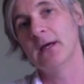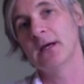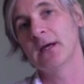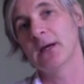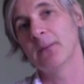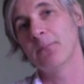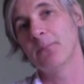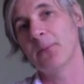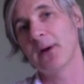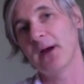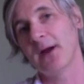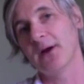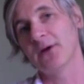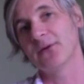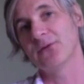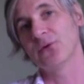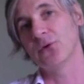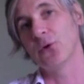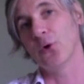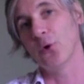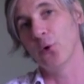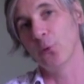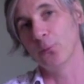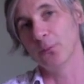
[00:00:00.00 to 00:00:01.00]
compared to
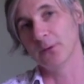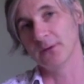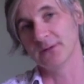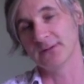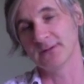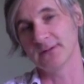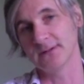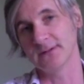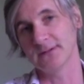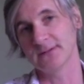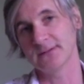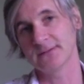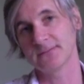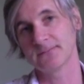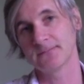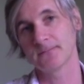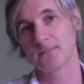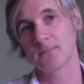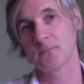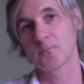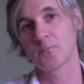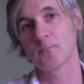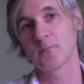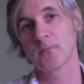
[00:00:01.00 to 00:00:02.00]
hopelessness.
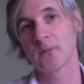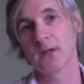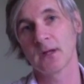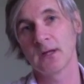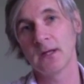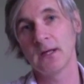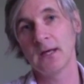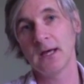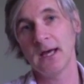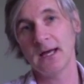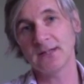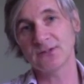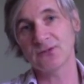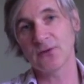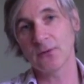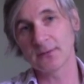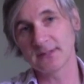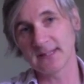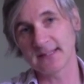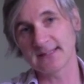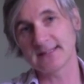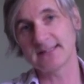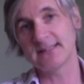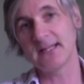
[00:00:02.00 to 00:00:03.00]
And so there was
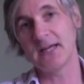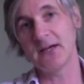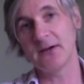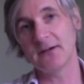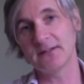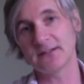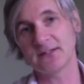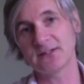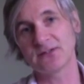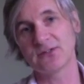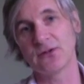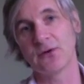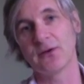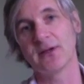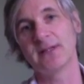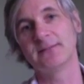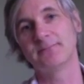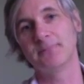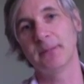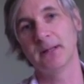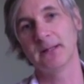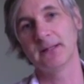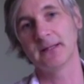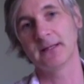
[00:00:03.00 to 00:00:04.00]
a series of studies
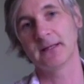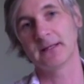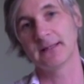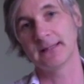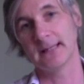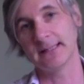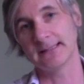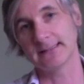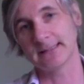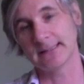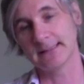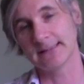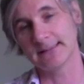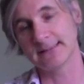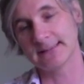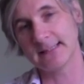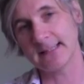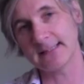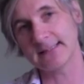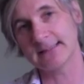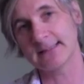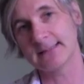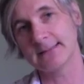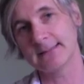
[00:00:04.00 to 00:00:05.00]
building nice
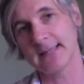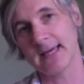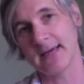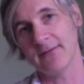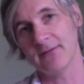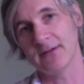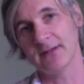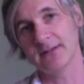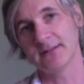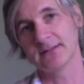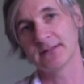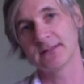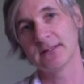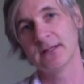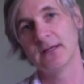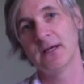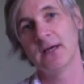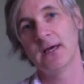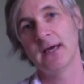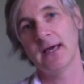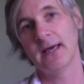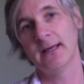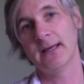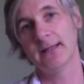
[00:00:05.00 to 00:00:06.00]
consistent evidence
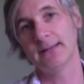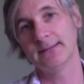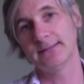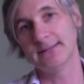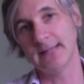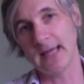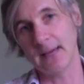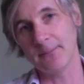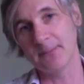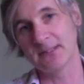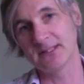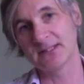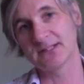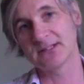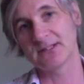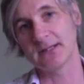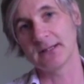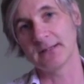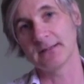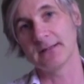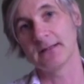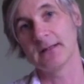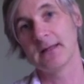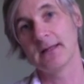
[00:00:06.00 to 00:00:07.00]

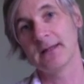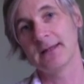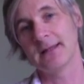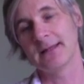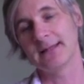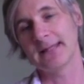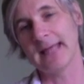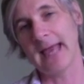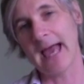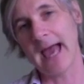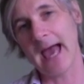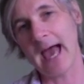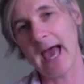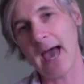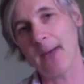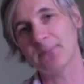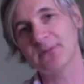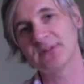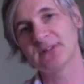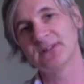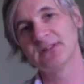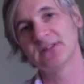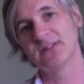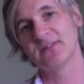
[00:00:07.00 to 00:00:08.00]
demonstrating that the
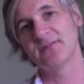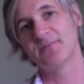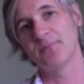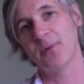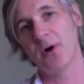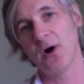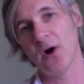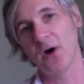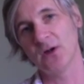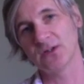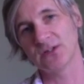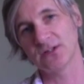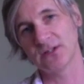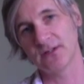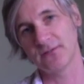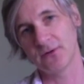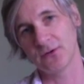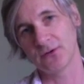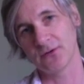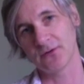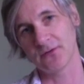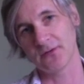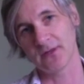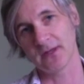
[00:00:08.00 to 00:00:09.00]
absence of positive
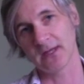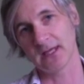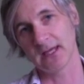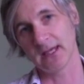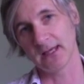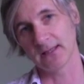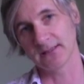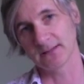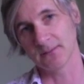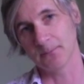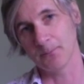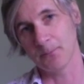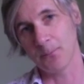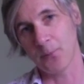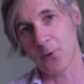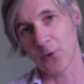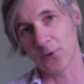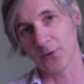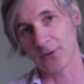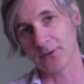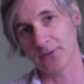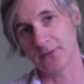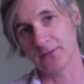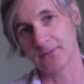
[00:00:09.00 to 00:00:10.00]
future thinking is
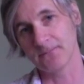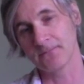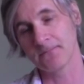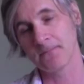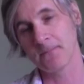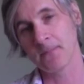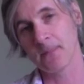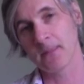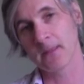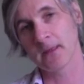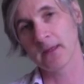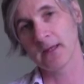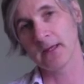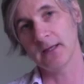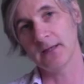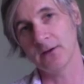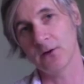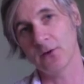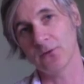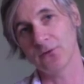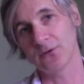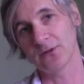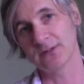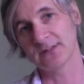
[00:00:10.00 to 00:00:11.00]
important in
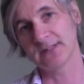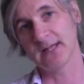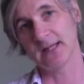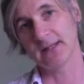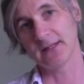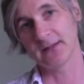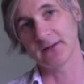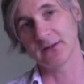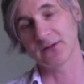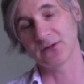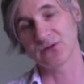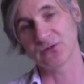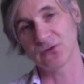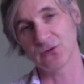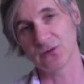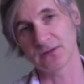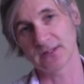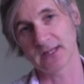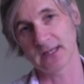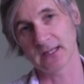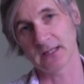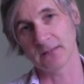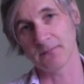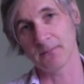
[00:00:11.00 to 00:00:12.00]
understanding the
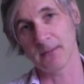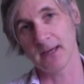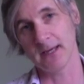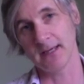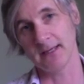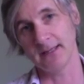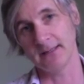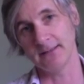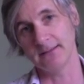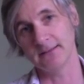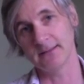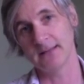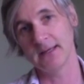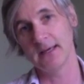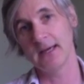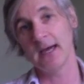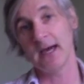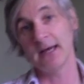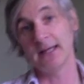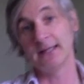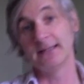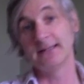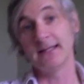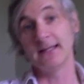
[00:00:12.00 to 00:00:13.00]
suicidal mind
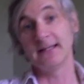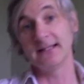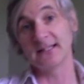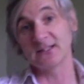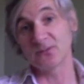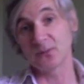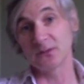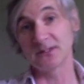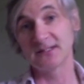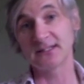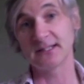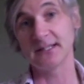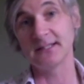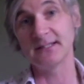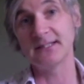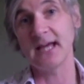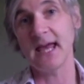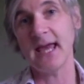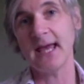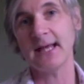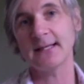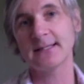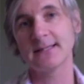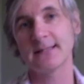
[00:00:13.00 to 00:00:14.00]
and indeed, this would
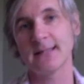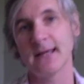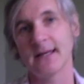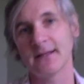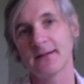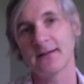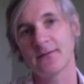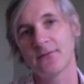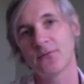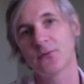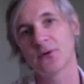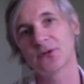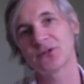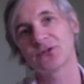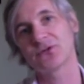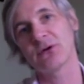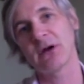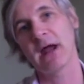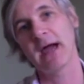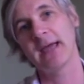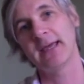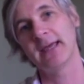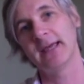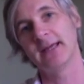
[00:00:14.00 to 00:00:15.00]
suggest that if we're
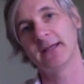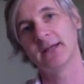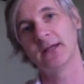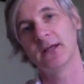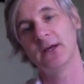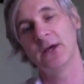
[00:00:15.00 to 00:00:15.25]
trying